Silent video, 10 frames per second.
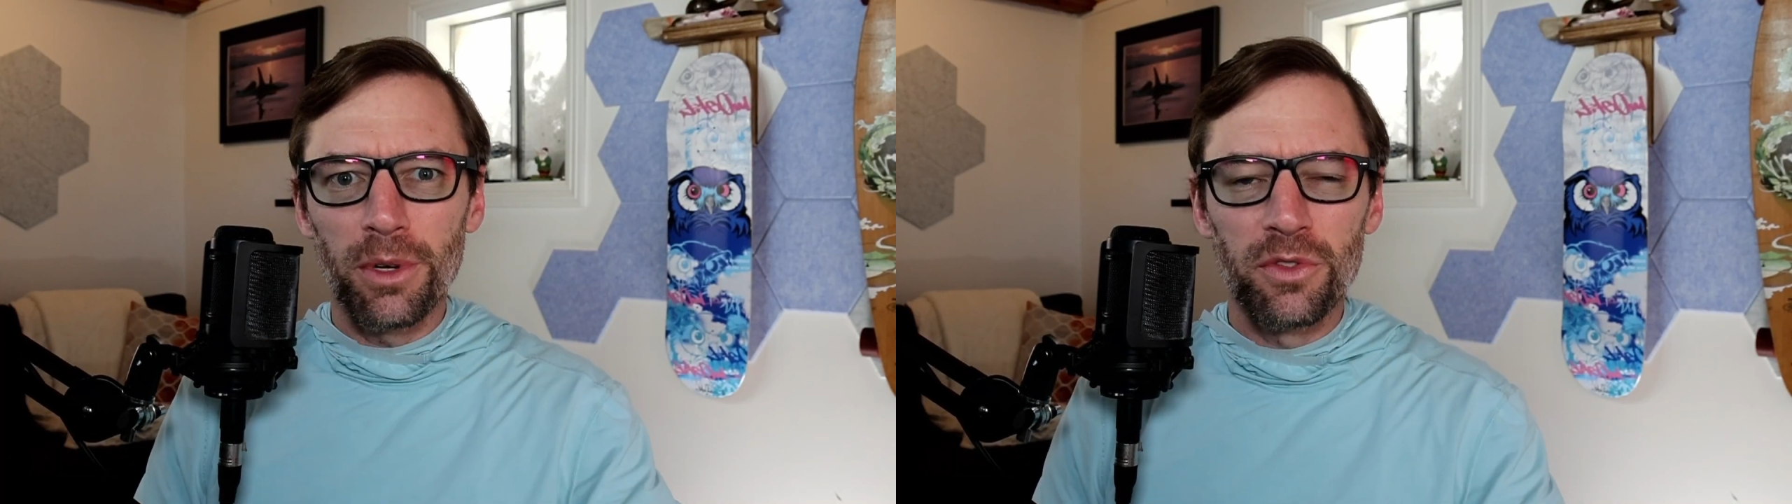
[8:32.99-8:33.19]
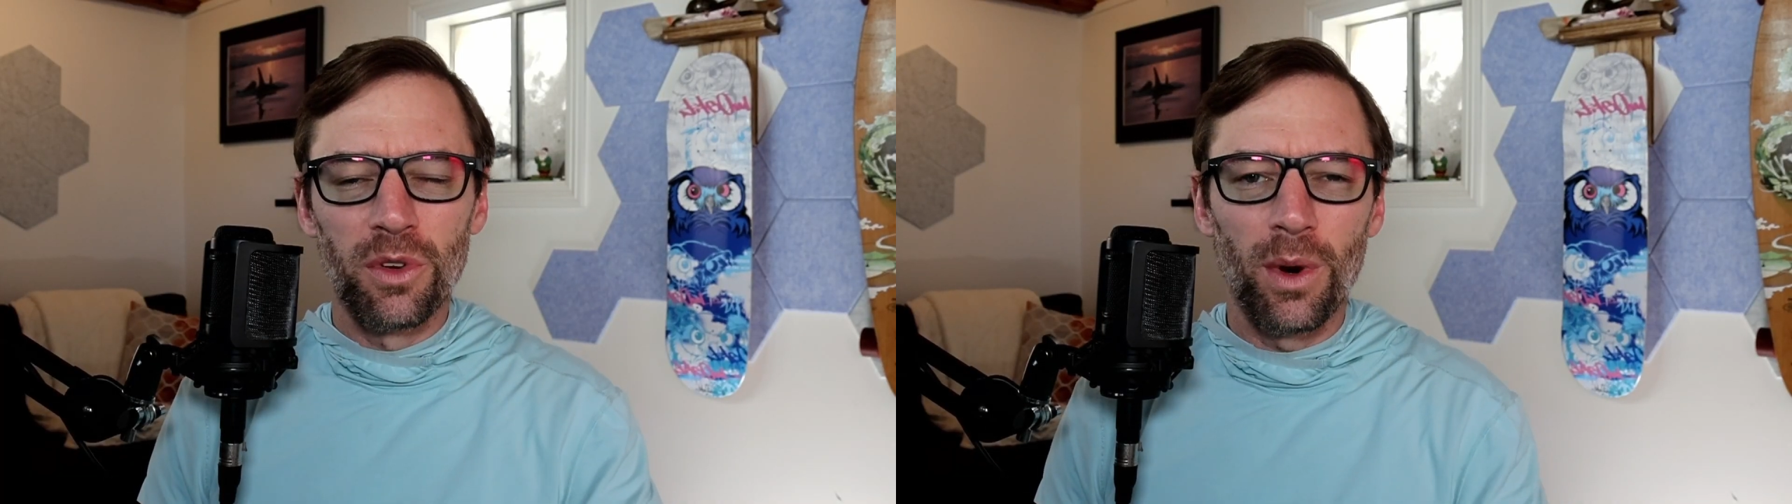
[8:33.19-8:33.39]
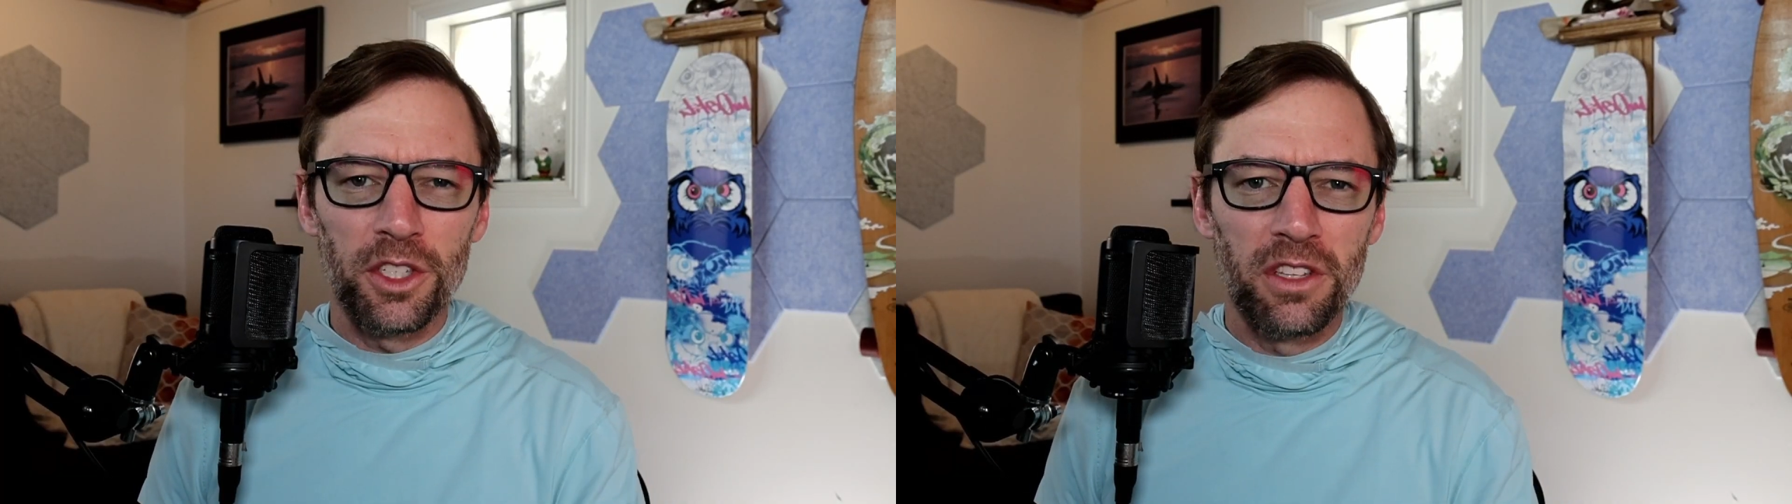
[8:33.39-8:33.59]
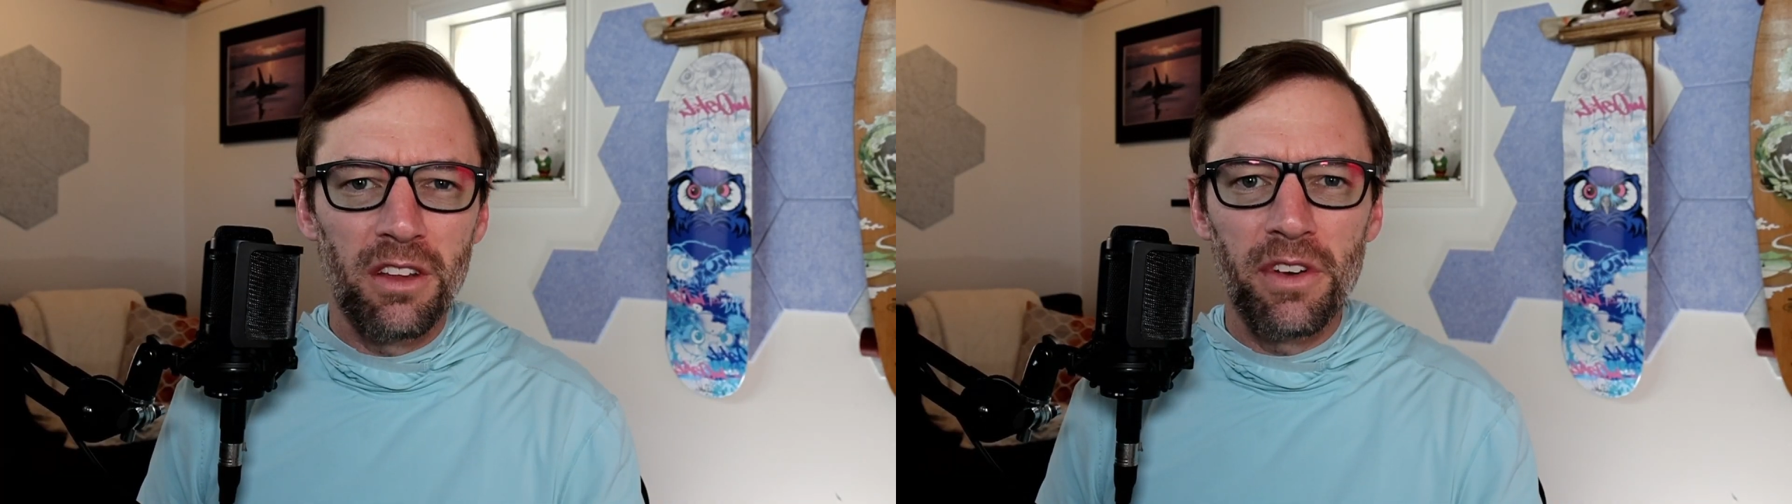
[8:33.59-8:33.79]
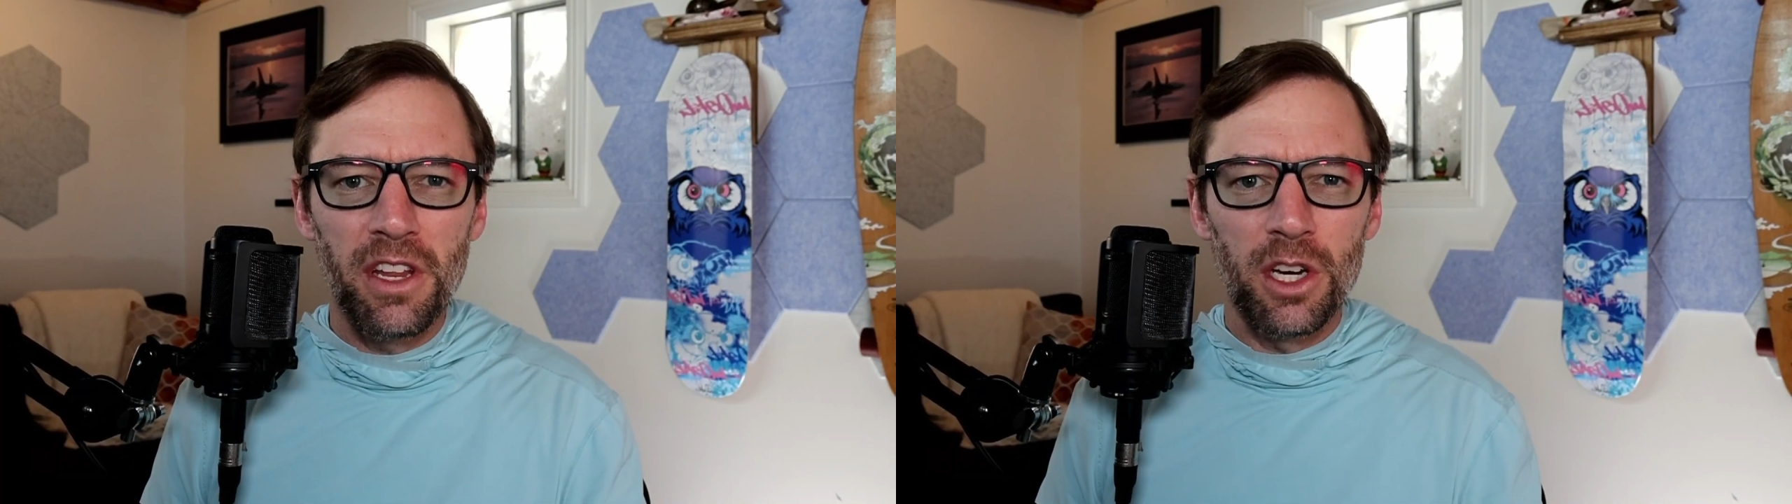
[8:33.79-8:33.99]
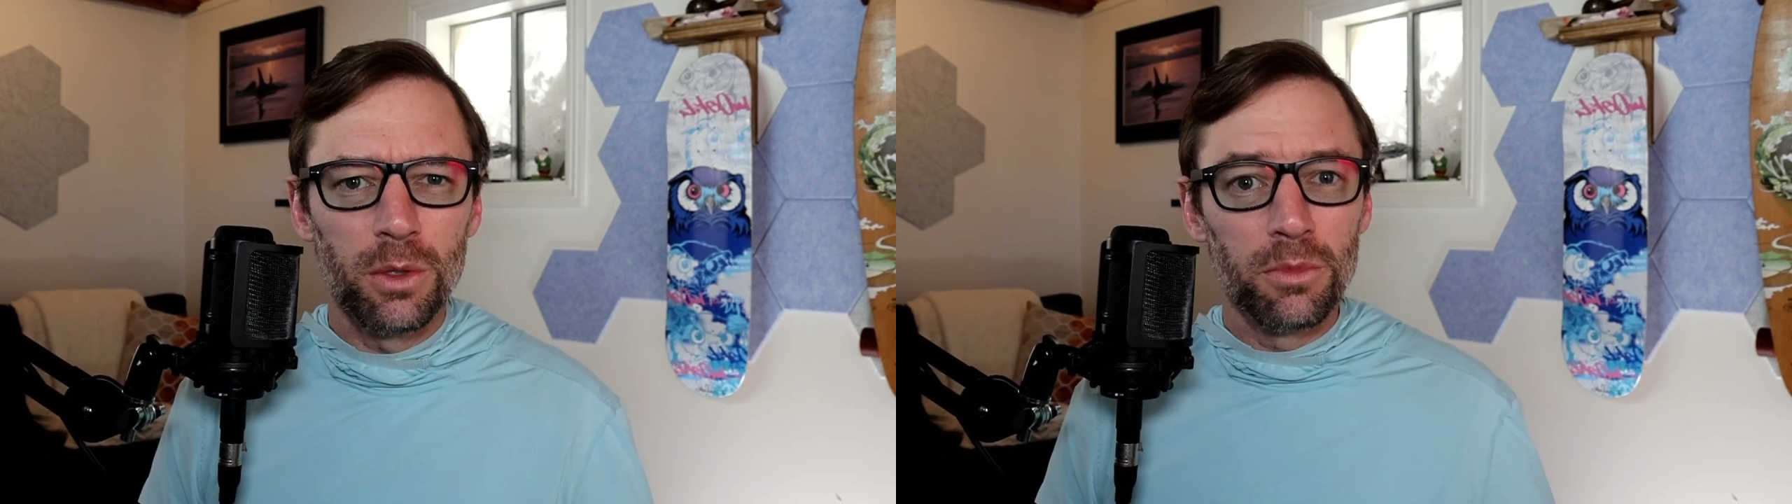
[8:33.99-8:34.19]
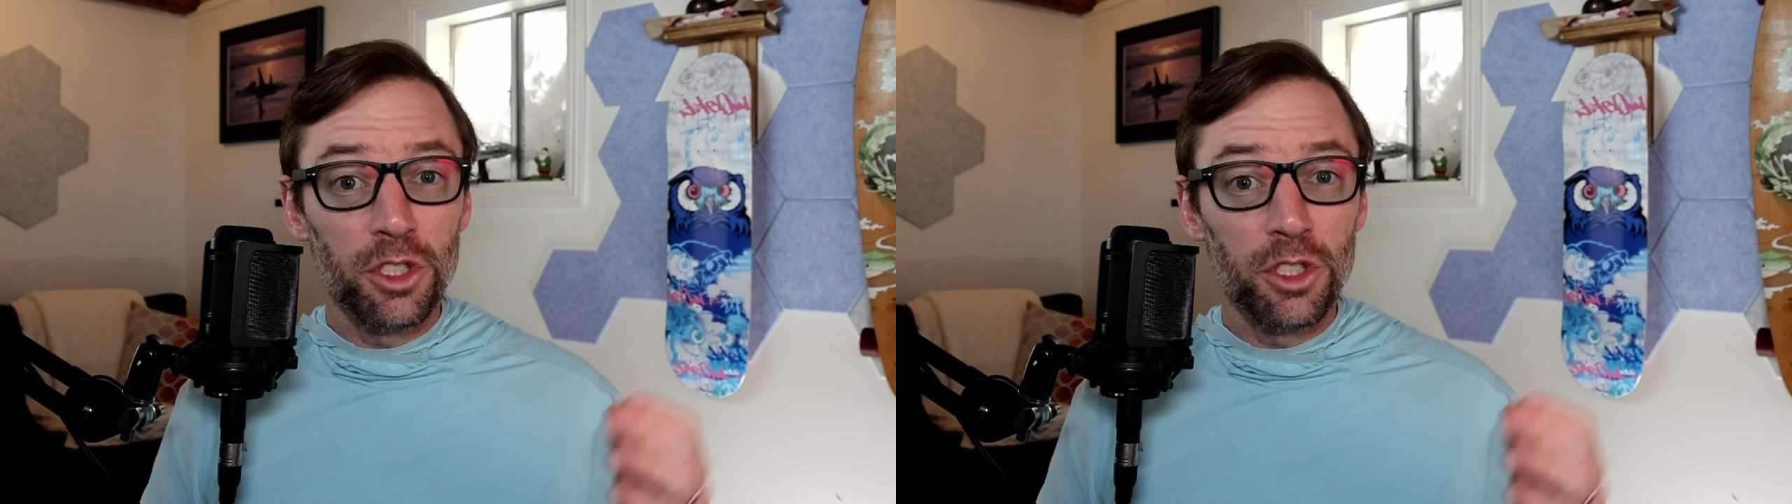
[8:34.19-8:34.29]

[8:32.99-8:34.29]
much for watching that video.